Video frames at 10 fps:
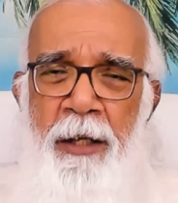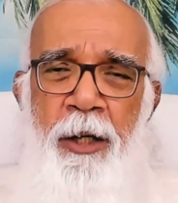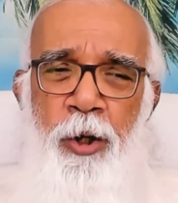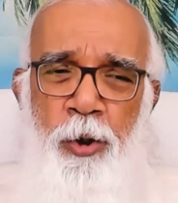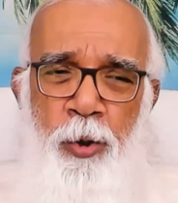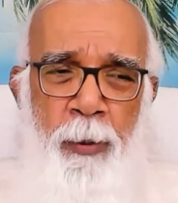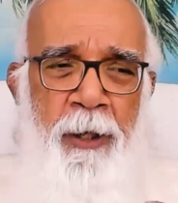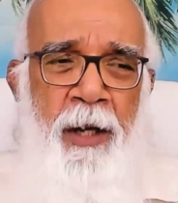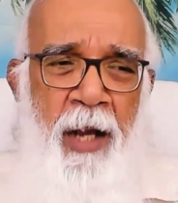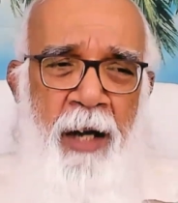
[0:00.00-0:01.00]
I need not to
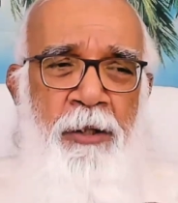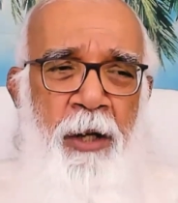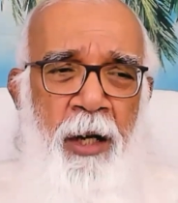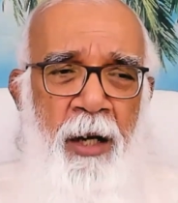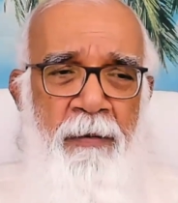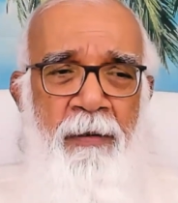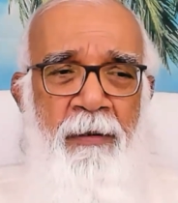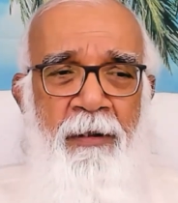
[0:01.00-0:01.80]
be reactive,